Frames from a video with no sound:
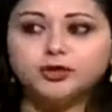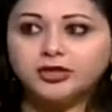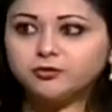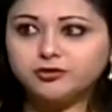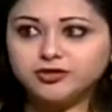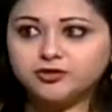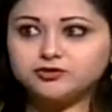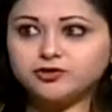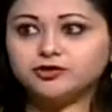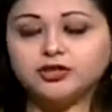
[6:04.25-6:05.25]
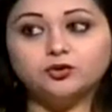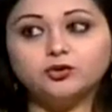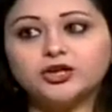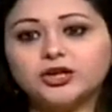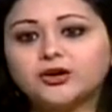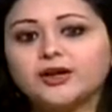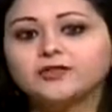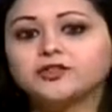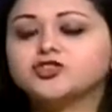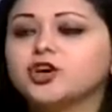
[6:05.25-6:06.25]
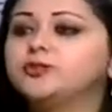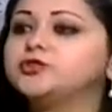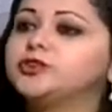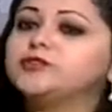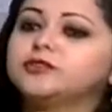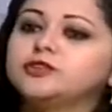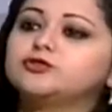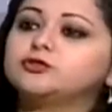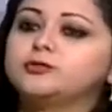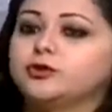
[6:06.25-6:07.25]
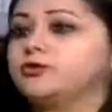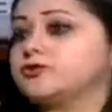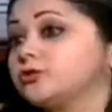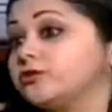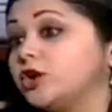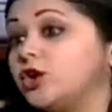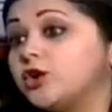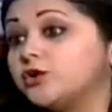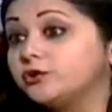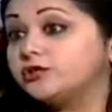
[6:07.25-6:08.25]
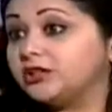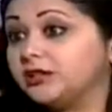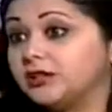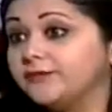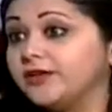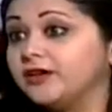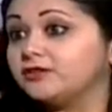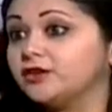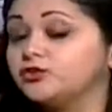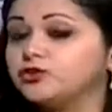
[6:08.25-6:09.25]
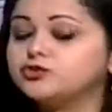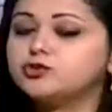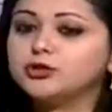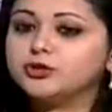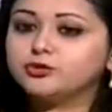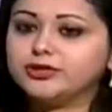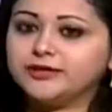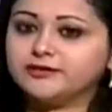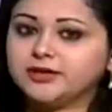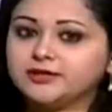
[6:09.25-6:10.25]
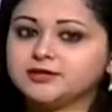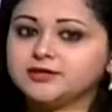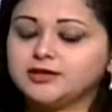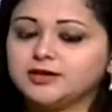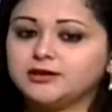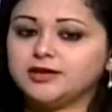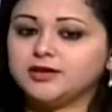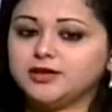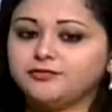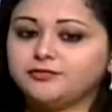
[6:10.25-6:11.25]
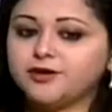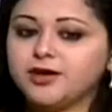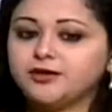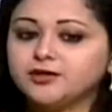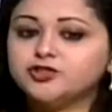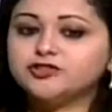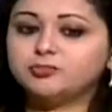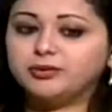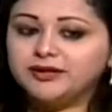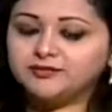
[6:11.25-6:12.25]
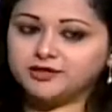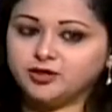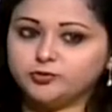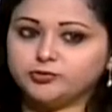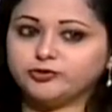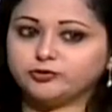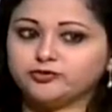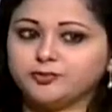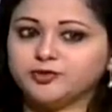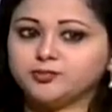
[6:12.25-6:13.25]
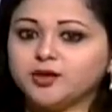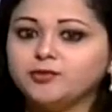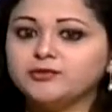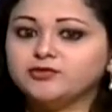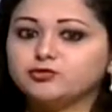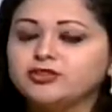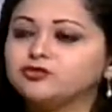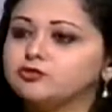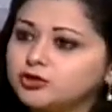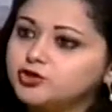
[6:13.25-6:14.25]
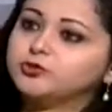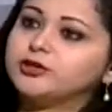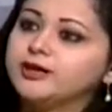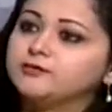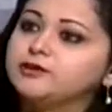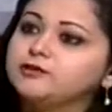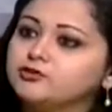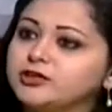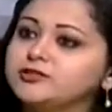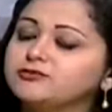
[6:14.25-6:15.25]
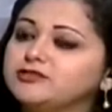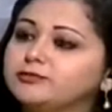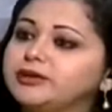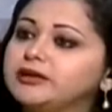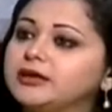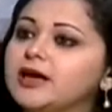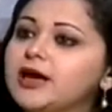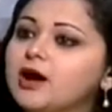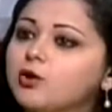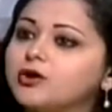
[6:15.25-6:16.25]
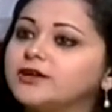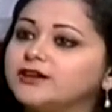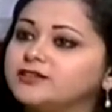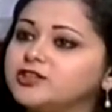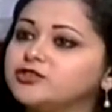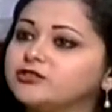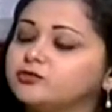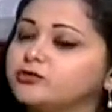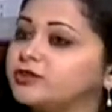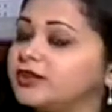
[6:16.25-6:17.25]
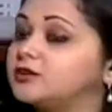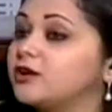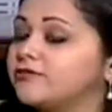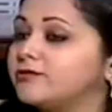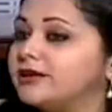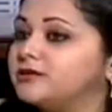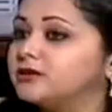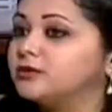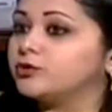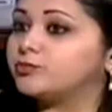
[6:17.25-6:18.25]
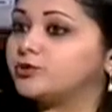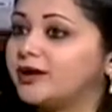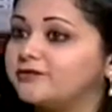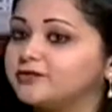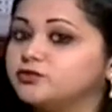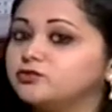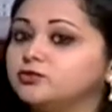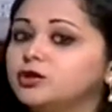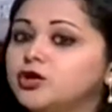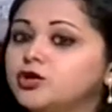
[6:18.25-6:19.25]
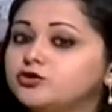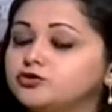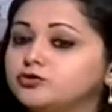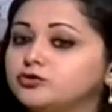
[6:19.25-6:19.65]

they're not working with interest, they don't care, and the job turns into a monotonous routine. So don't you agree that if not just placing human resources, but the problem is restructuring, administratively speaking, organizations, say it governmental or private, to